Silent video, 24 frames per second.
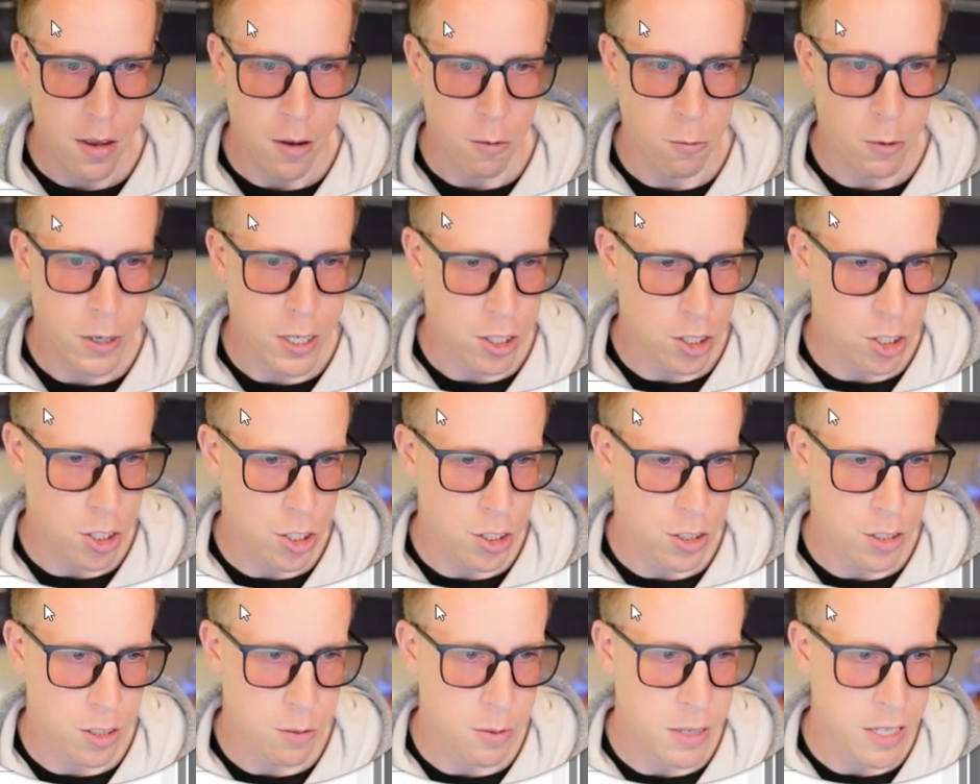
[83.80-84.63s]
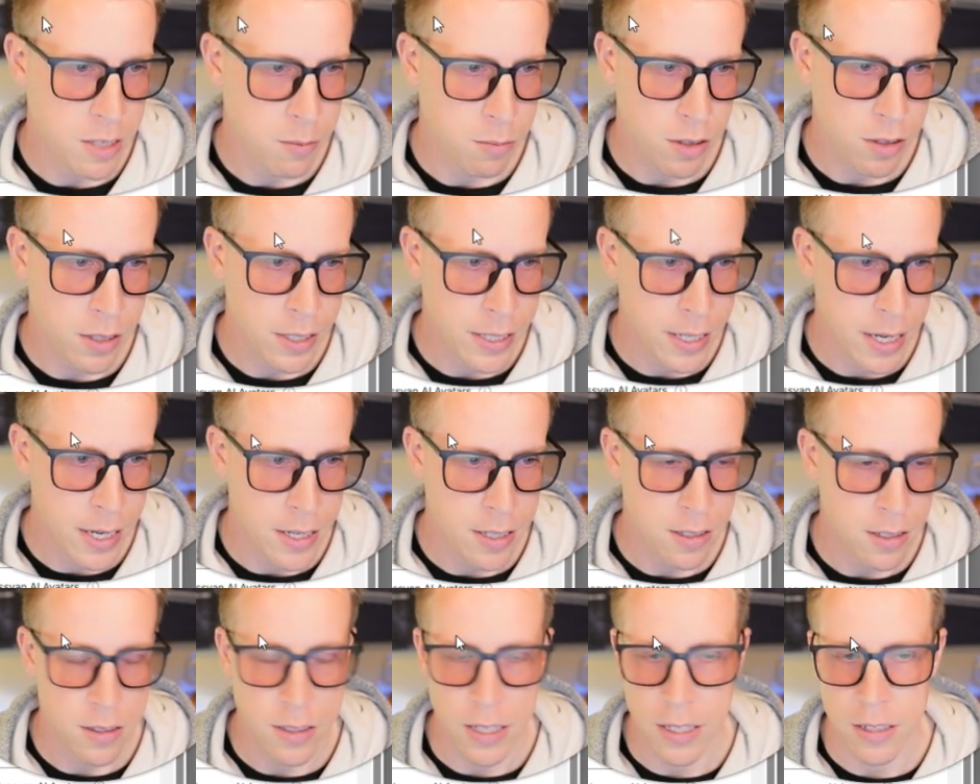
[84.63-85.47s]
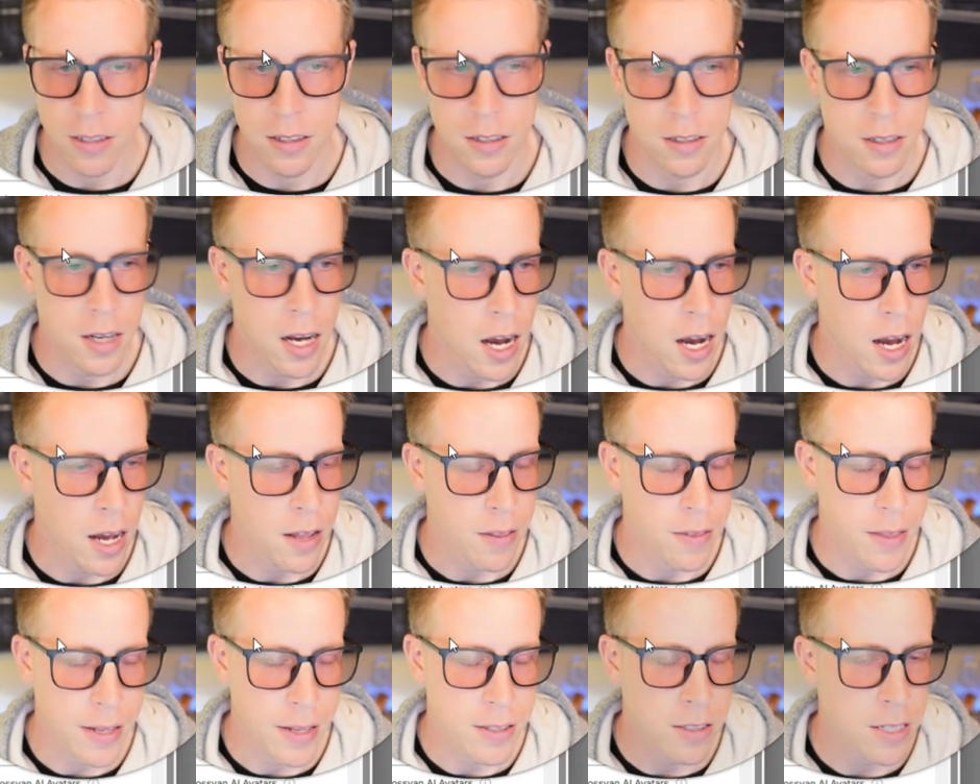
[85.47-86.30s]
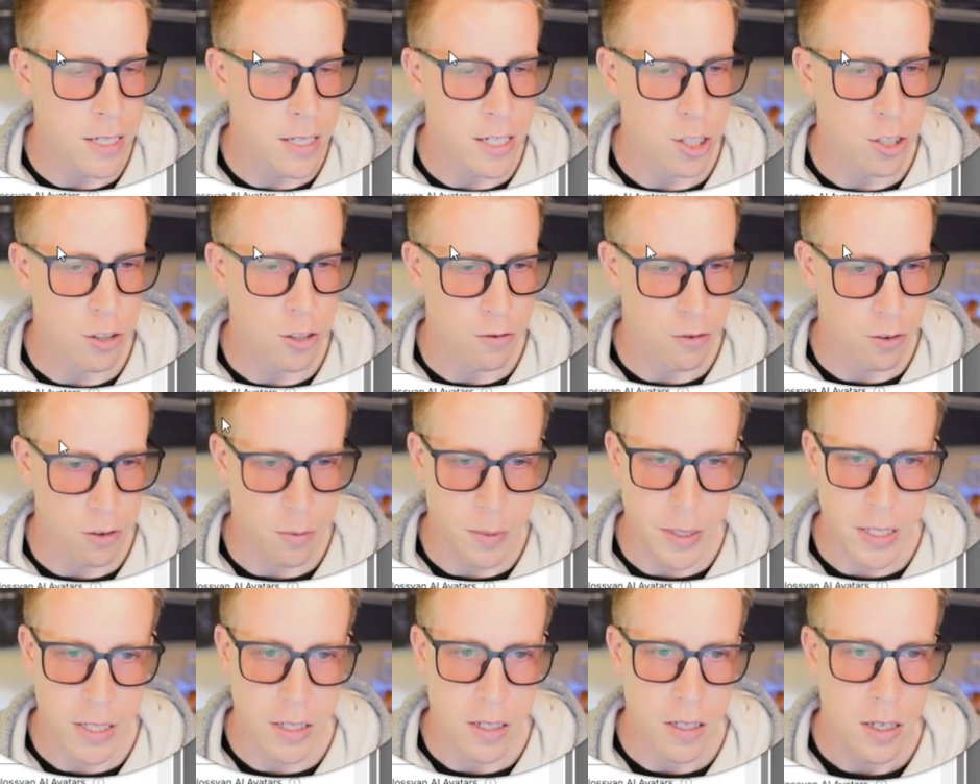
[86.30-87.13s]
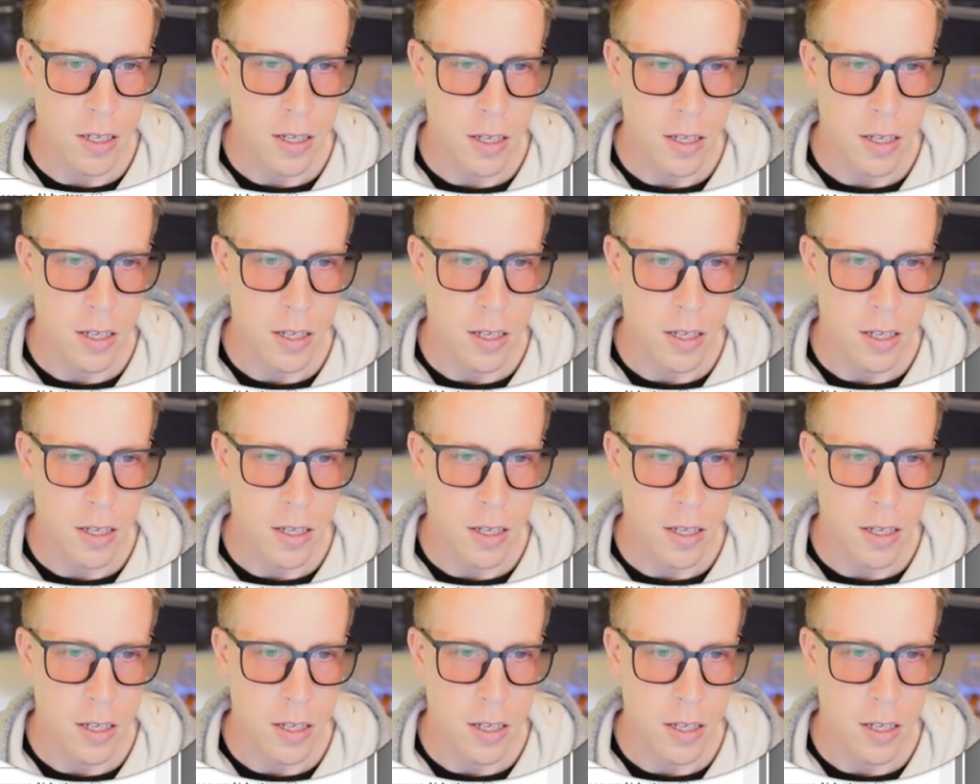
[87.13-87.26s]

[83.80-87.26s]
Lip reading: which, to be completely honest, that's an issue for me.